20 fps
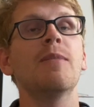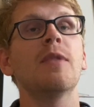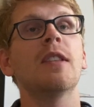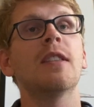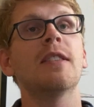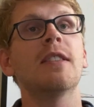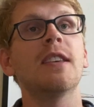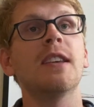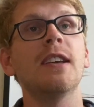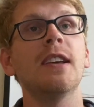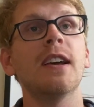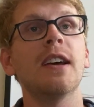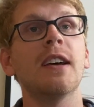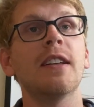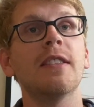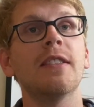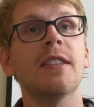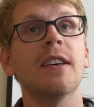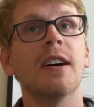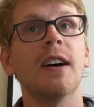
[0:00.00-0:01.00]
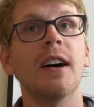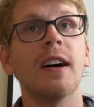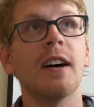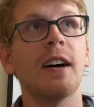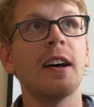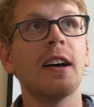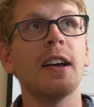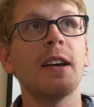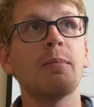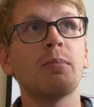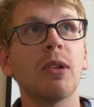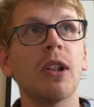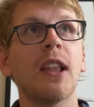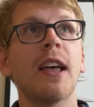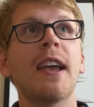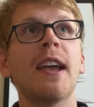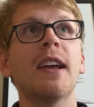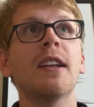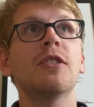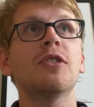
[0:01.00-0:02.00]
the
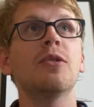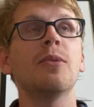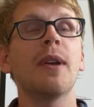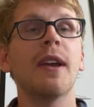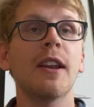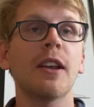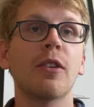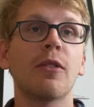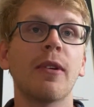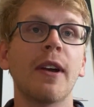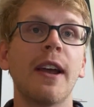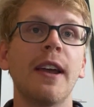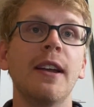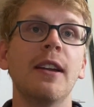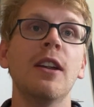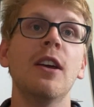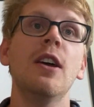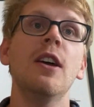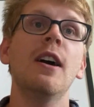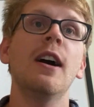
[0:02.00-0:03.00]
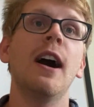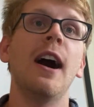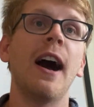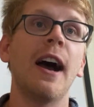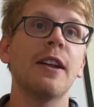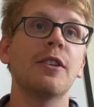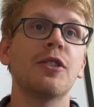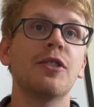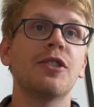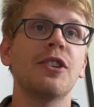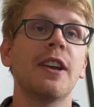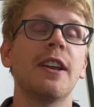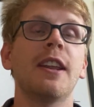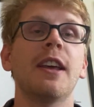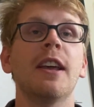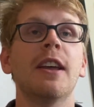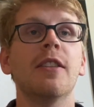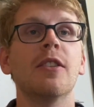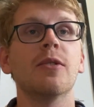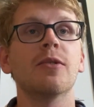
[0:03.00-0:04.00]
plan to integrate hydrogen
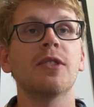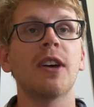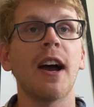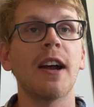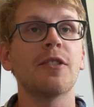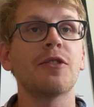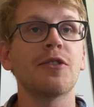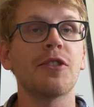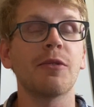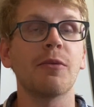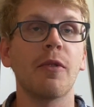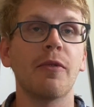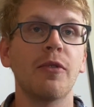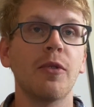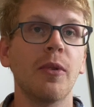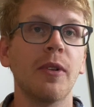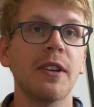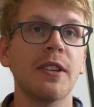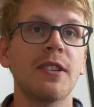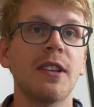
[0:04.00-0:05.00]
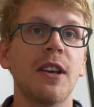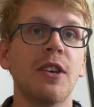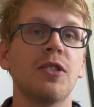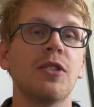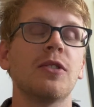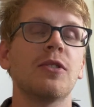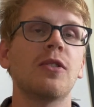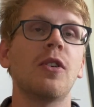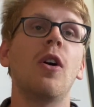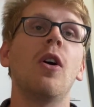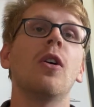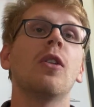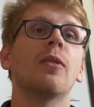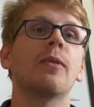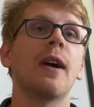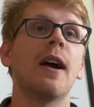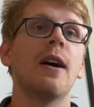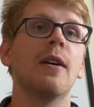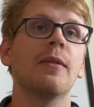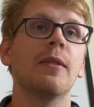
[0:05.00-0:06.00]
in those hydrogen refueling stations all
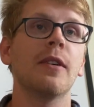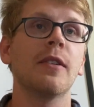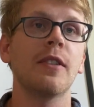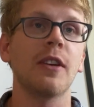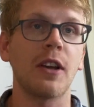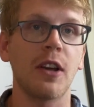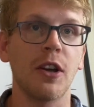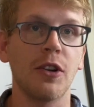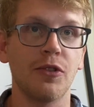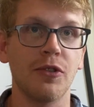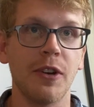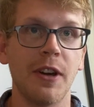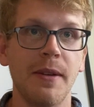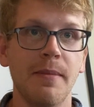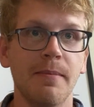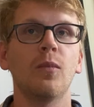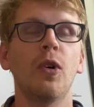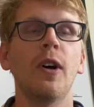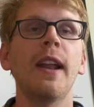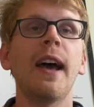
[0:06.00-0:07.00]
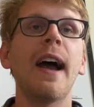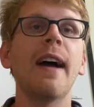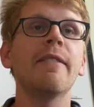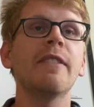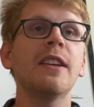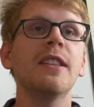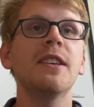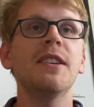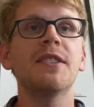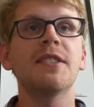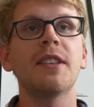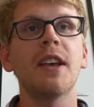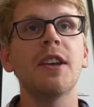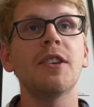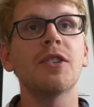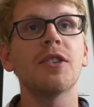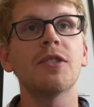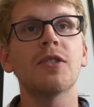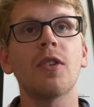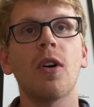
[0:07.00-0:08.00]
around the country. What having these
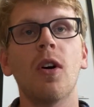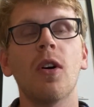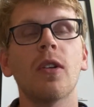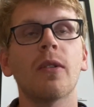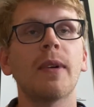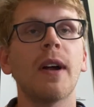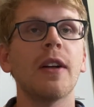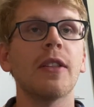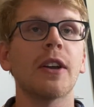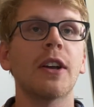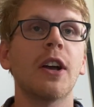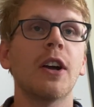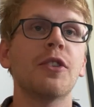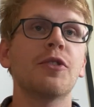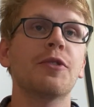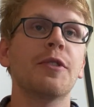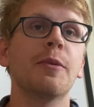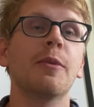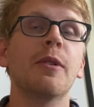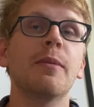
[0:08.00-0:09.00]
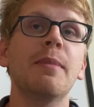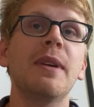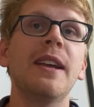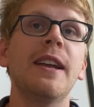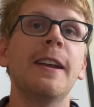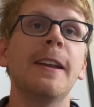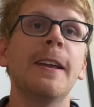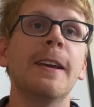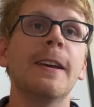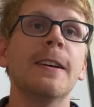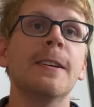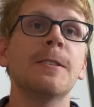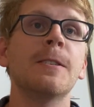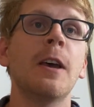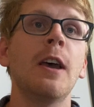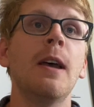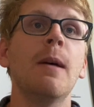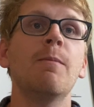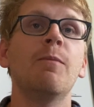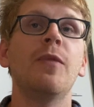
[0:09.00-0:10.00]
stations all around the country would mean is
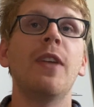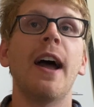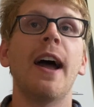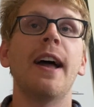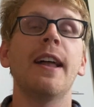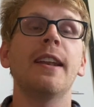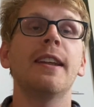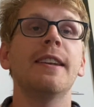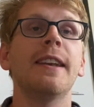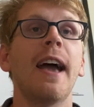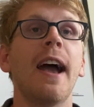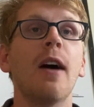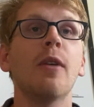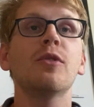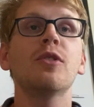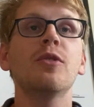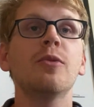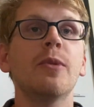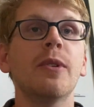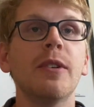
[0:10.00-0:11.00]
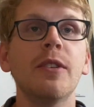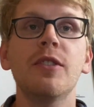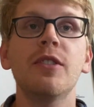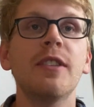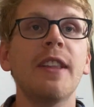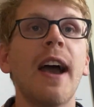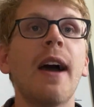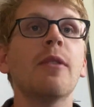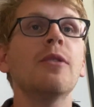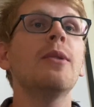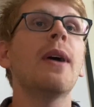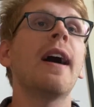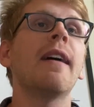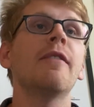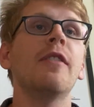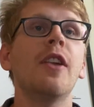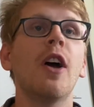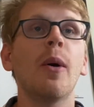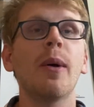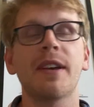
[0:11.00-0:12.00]
that now you have
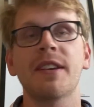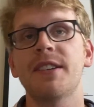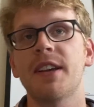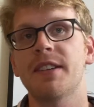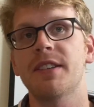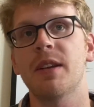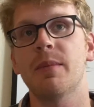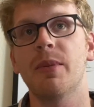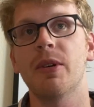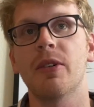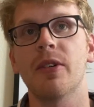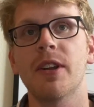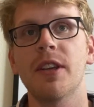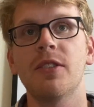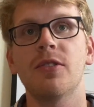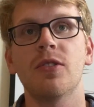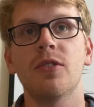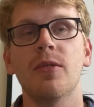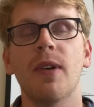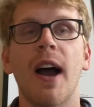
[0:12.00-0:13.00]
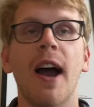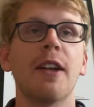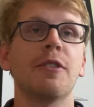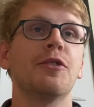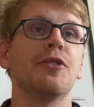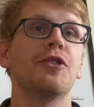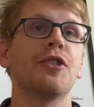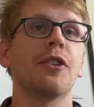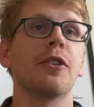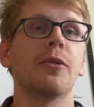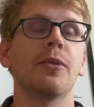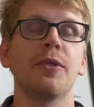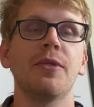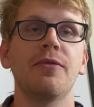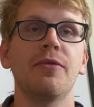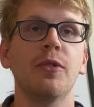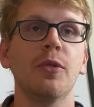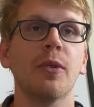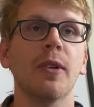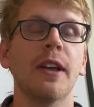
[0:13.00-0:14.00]
no accessibility to hydrogen or
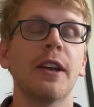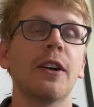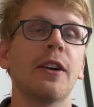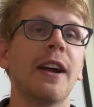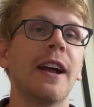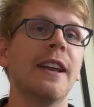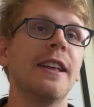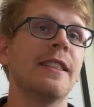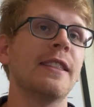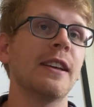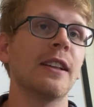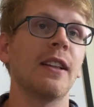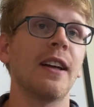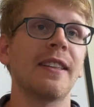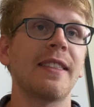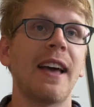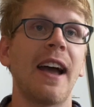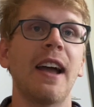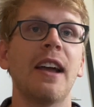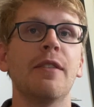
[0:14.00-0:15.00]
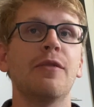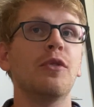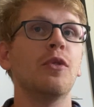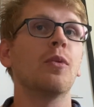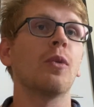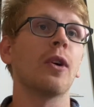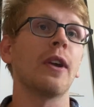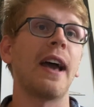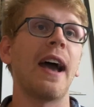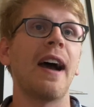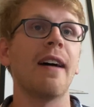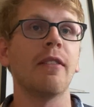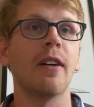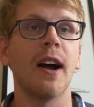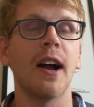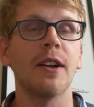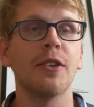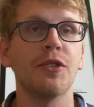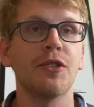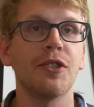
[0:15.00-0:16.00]
refueling or anything like that if you were to have a
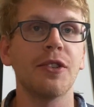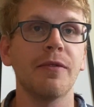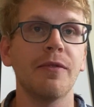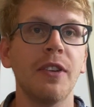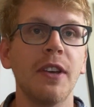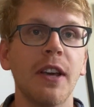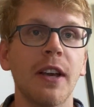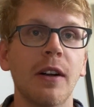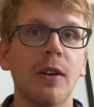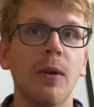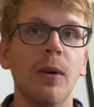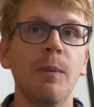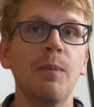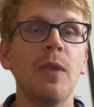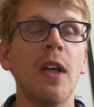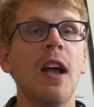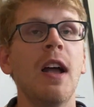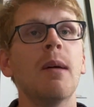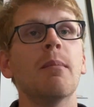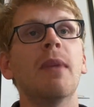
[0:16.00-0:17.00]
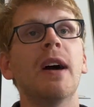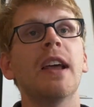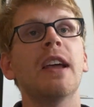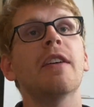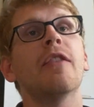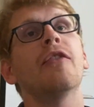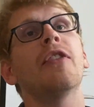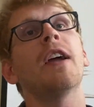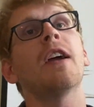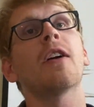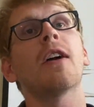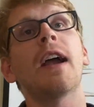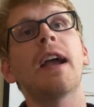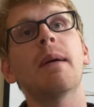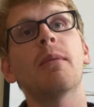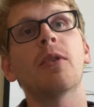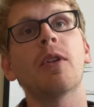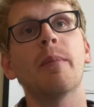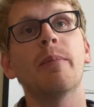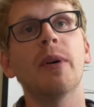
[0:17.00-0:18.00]
hydrogen vehicle. But if they are
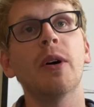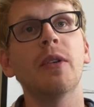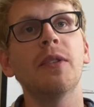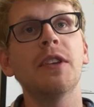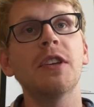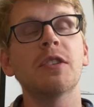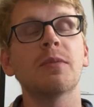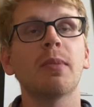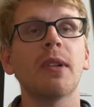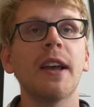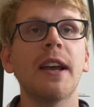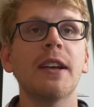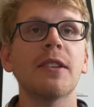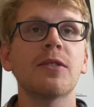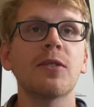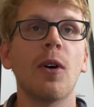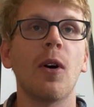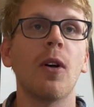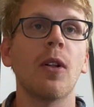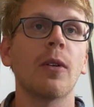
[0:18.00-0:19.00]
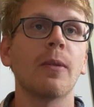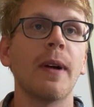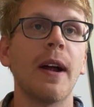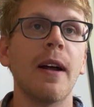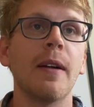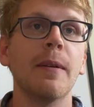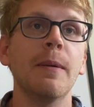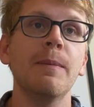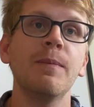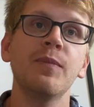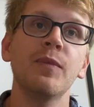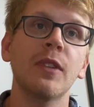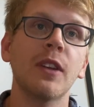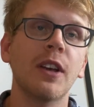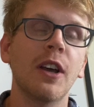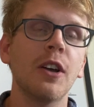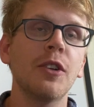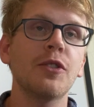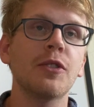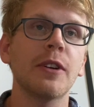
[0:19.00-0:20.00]
able to build these plants all around the
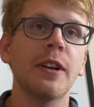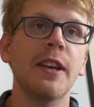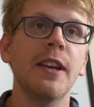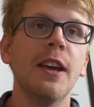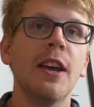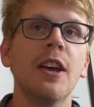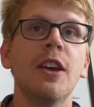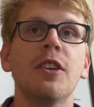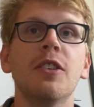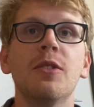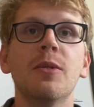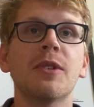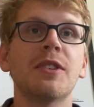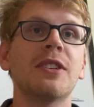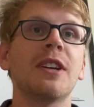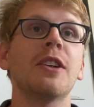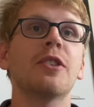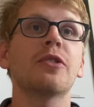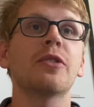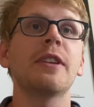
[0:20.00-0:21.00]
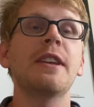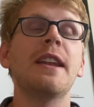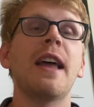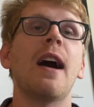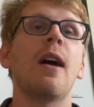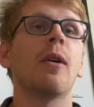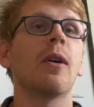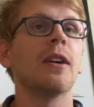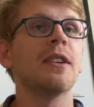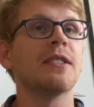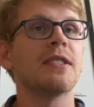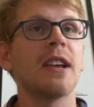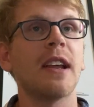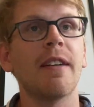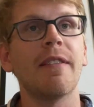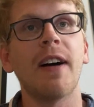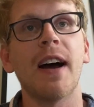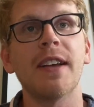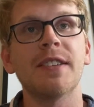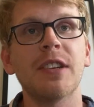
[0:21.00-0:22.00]
country, you essentially now are
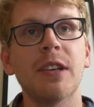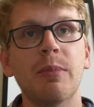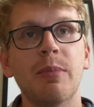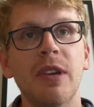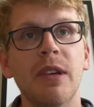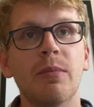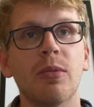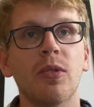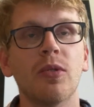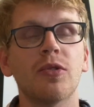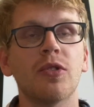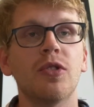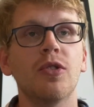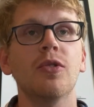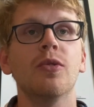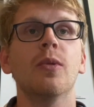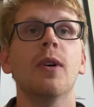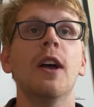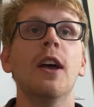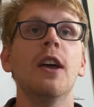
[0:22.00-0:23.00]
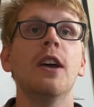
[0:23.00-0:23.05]
incentivizing people to